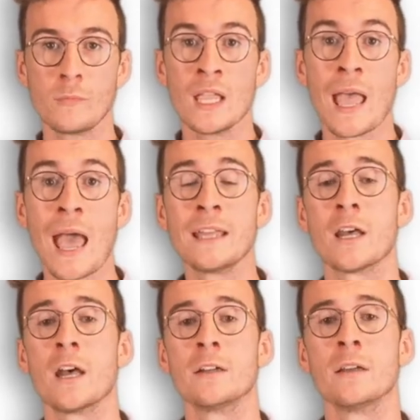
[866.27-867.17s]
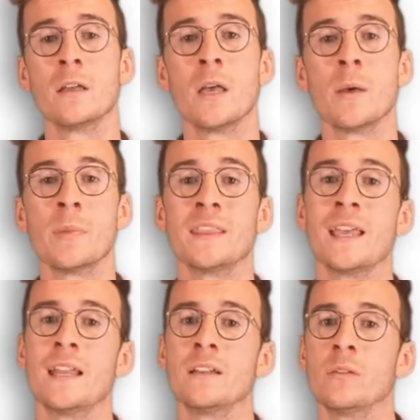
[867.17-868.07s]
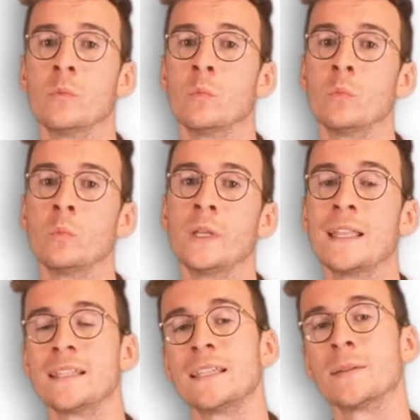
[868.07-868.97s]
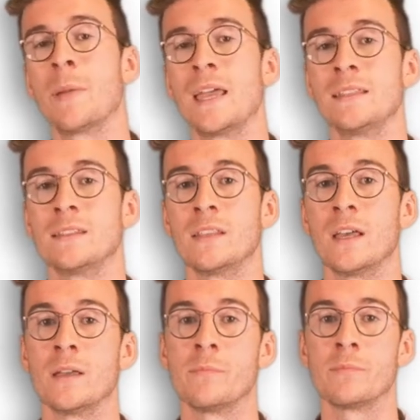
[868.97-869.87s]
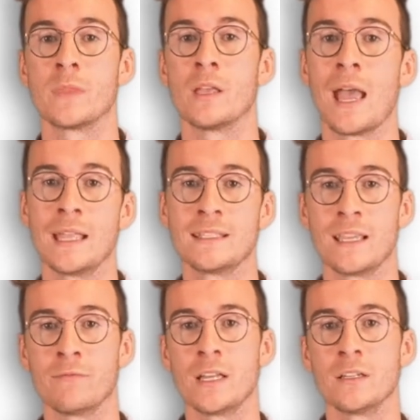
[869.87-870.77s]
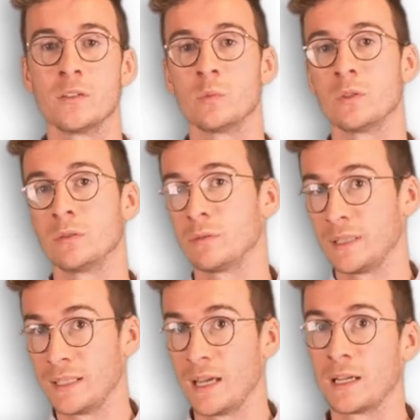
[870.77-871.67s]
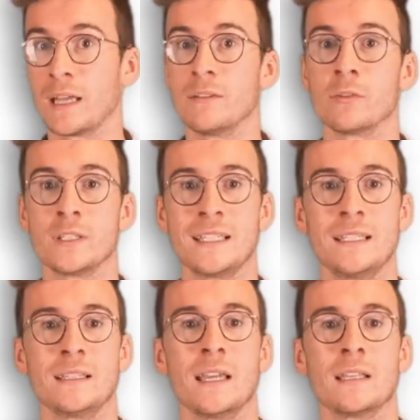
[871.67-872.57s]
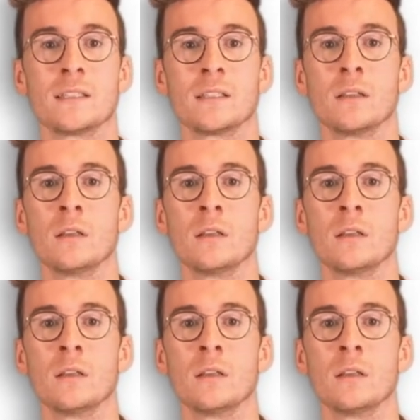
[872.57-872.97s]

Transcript: add-on, but then we anticipate that ad tech vendors will kind of critique this.